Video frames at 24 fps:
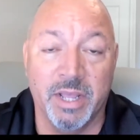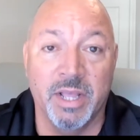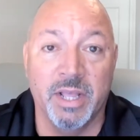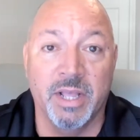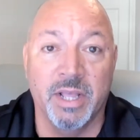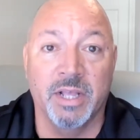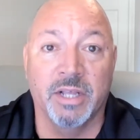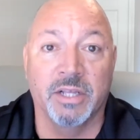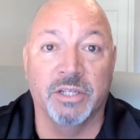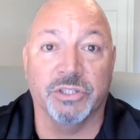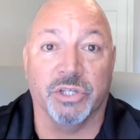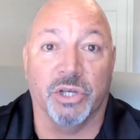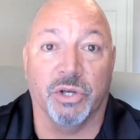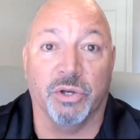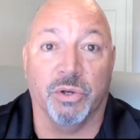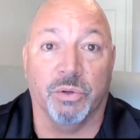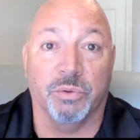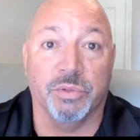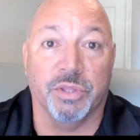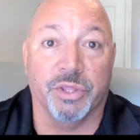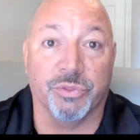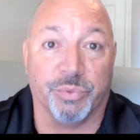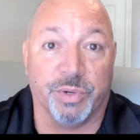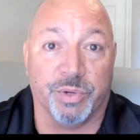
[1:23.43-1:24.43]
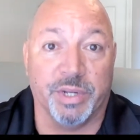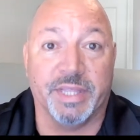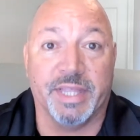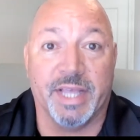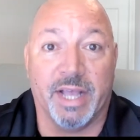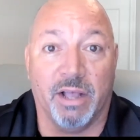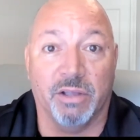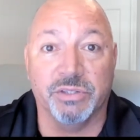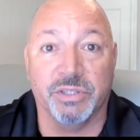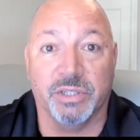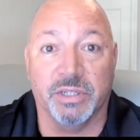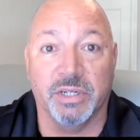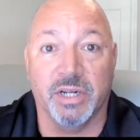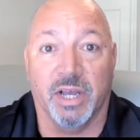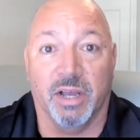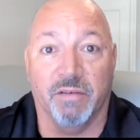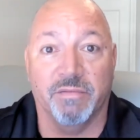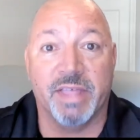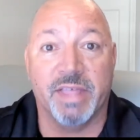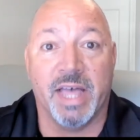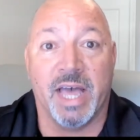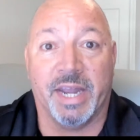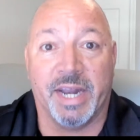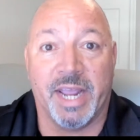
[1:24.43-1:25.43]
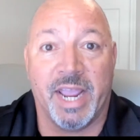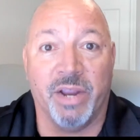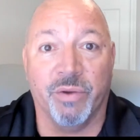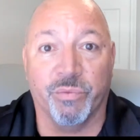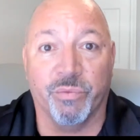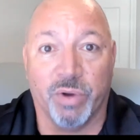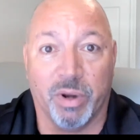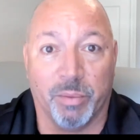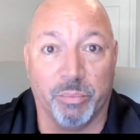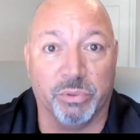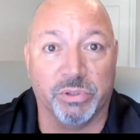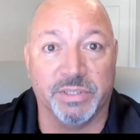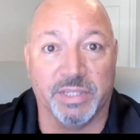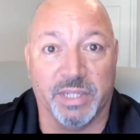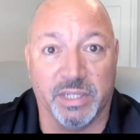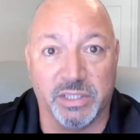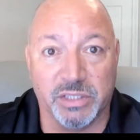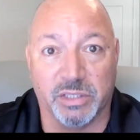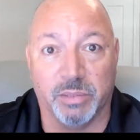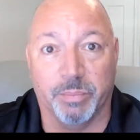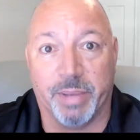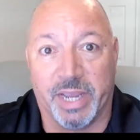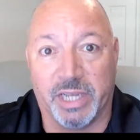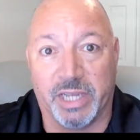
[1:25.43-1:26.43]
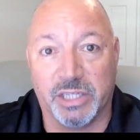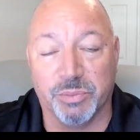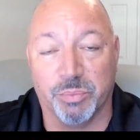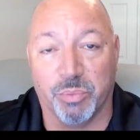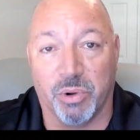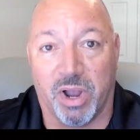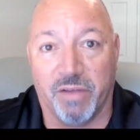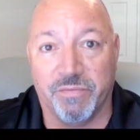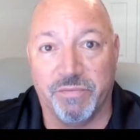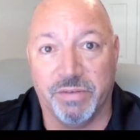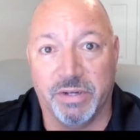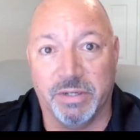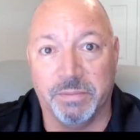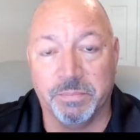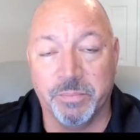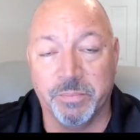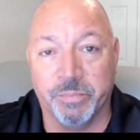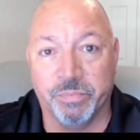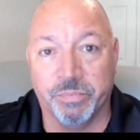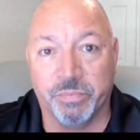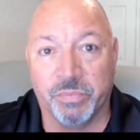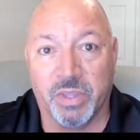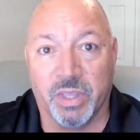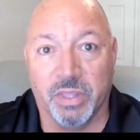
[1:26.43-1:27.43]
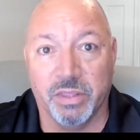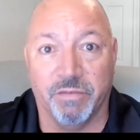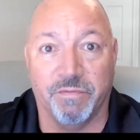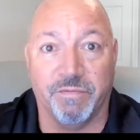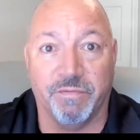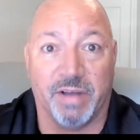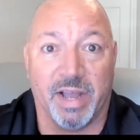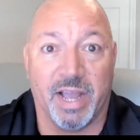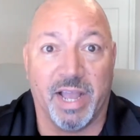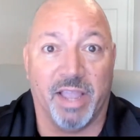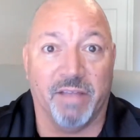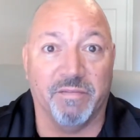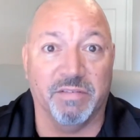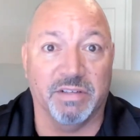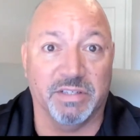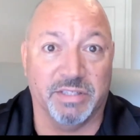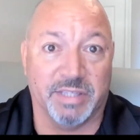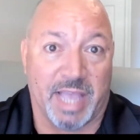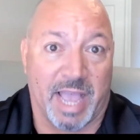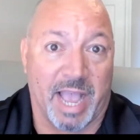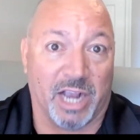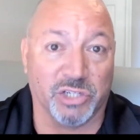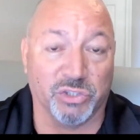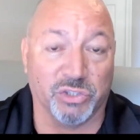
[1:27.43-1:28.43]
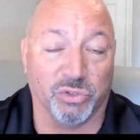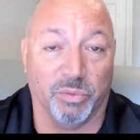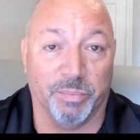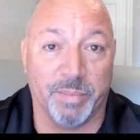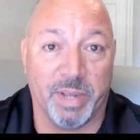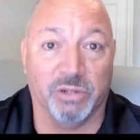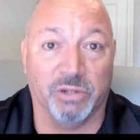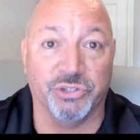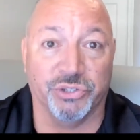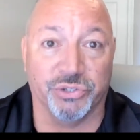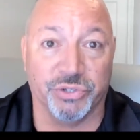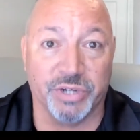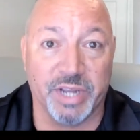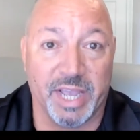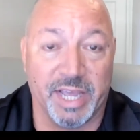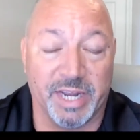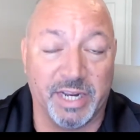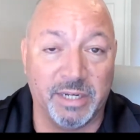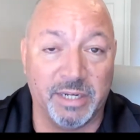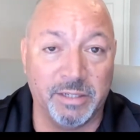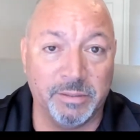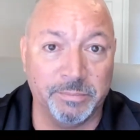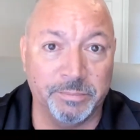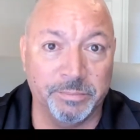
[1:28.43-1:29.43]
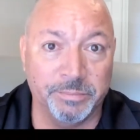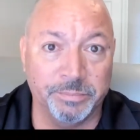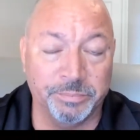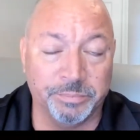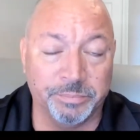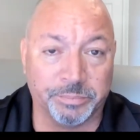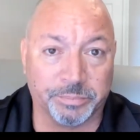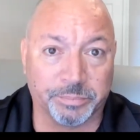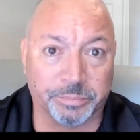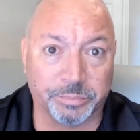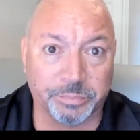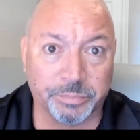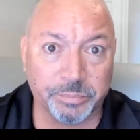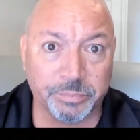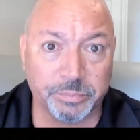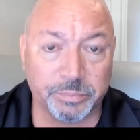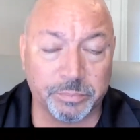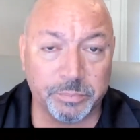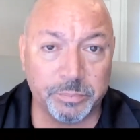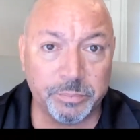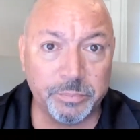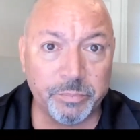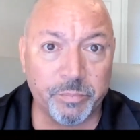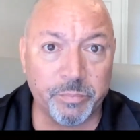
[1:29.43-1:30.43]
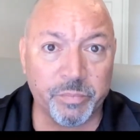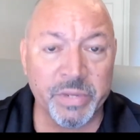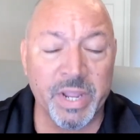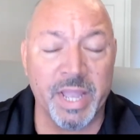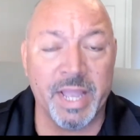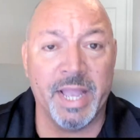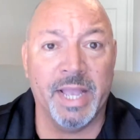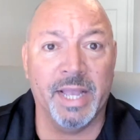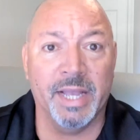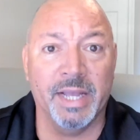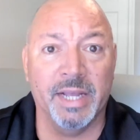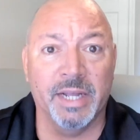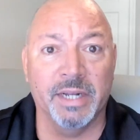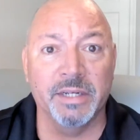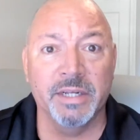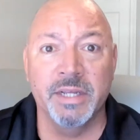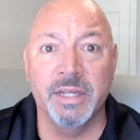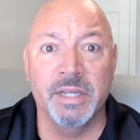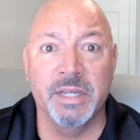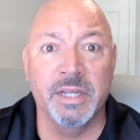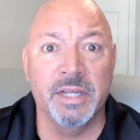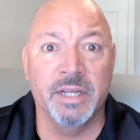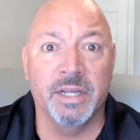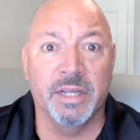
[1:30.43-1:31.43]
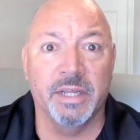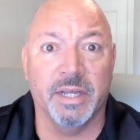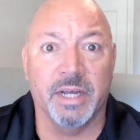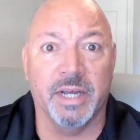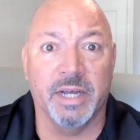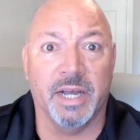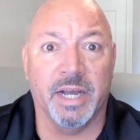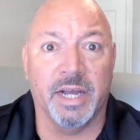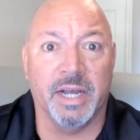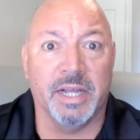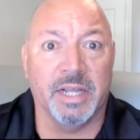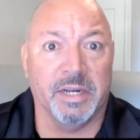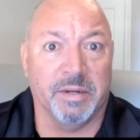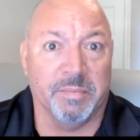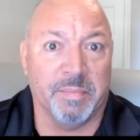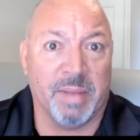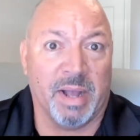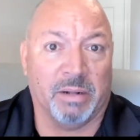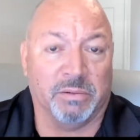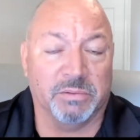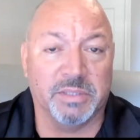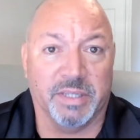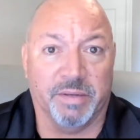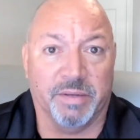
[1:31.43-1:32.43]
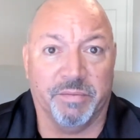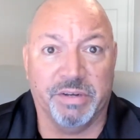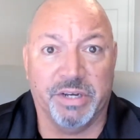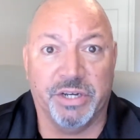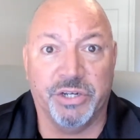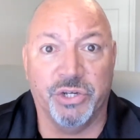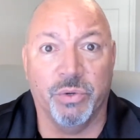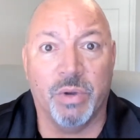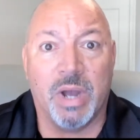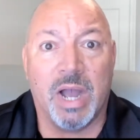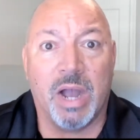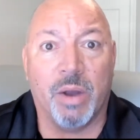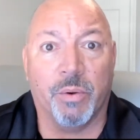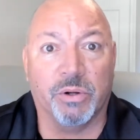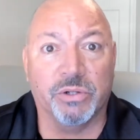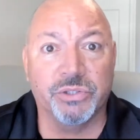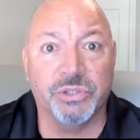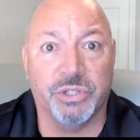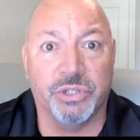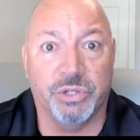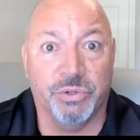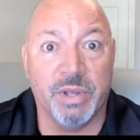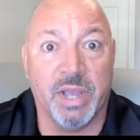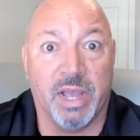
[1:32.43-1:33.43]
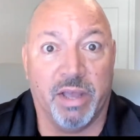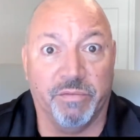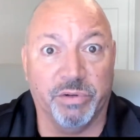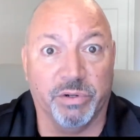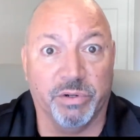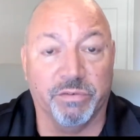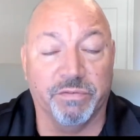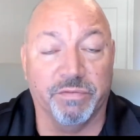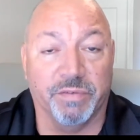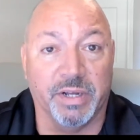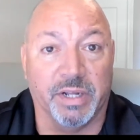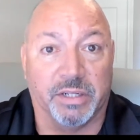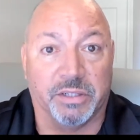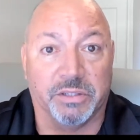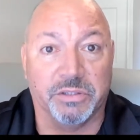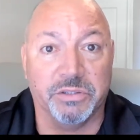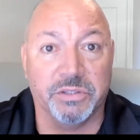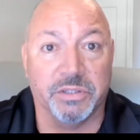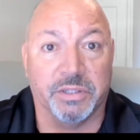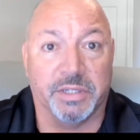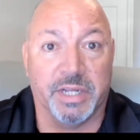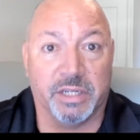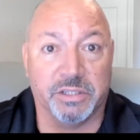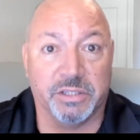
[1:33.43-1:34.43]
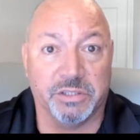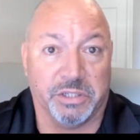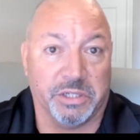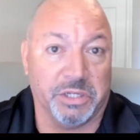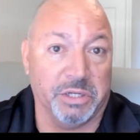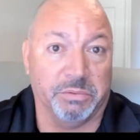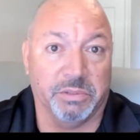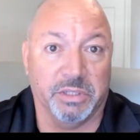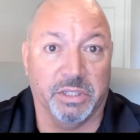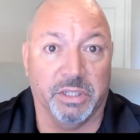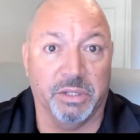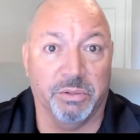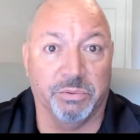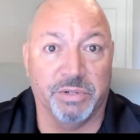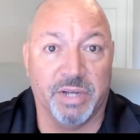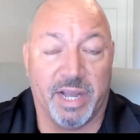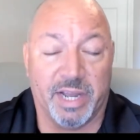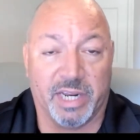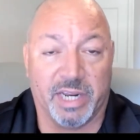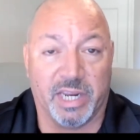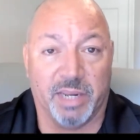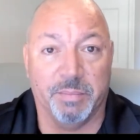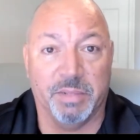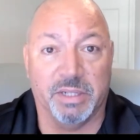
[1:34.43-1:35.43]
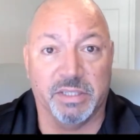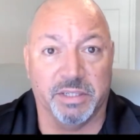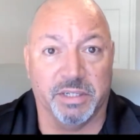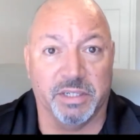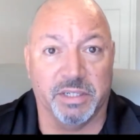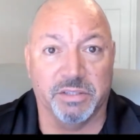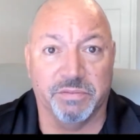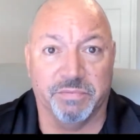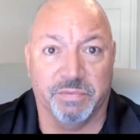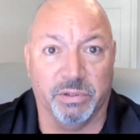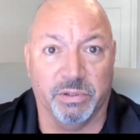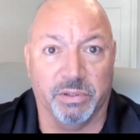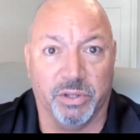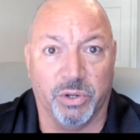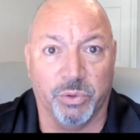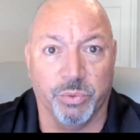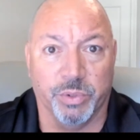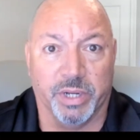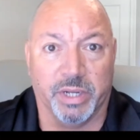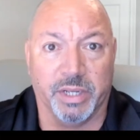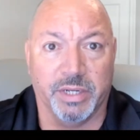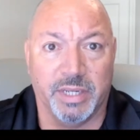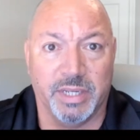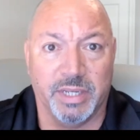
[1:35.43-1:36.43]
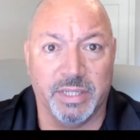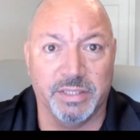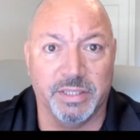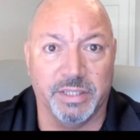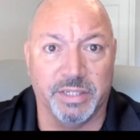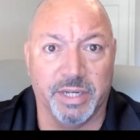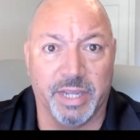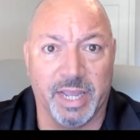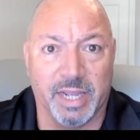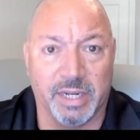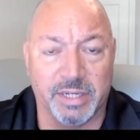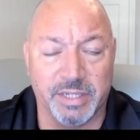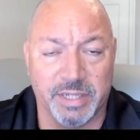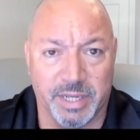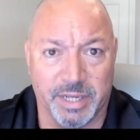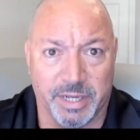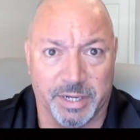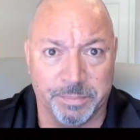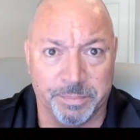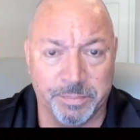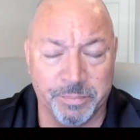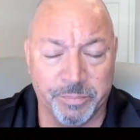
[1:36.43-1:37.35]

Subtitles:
So the $3,000 of that $8 represents the bank's profit. The $5 is the actual amount you're getting, and in about 72 hours you have your funds and execute the loan documents, and it's fairly quick and easy to get done.